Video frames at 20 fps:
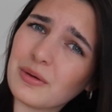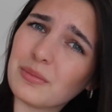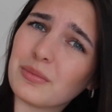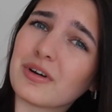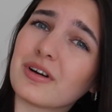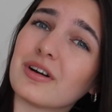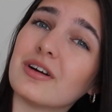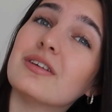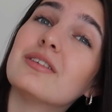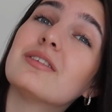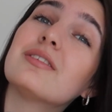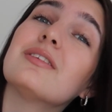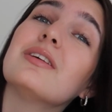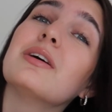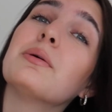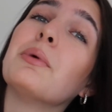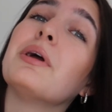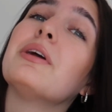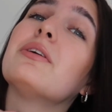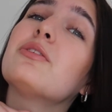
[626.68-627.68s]
because
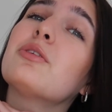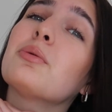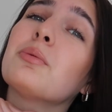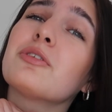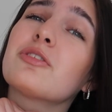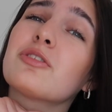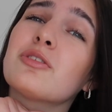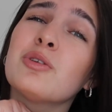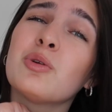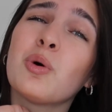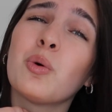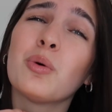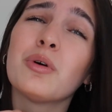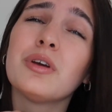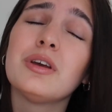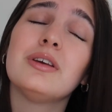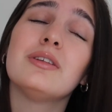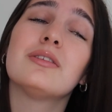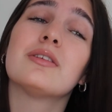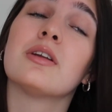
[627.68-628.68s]
it makes too much
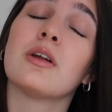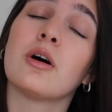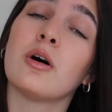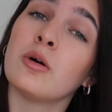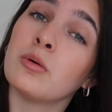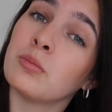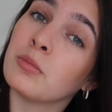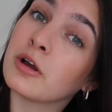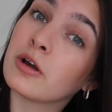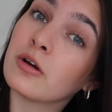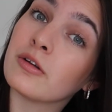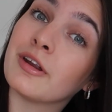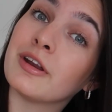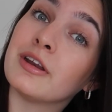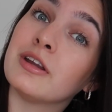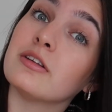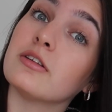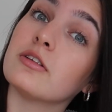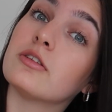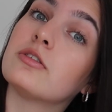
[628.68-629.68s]
noise and oh my god, I
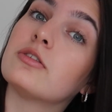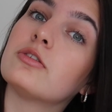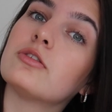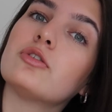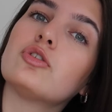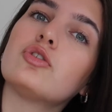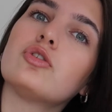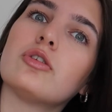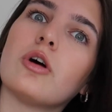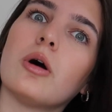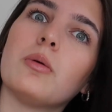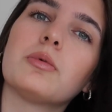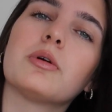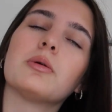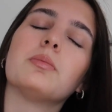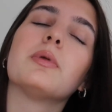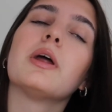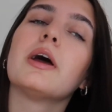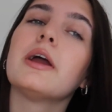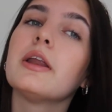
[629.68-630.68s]
need to stop
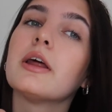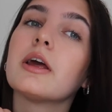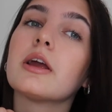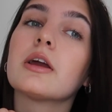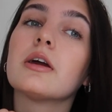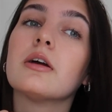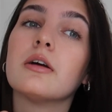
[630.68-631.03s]
complaining.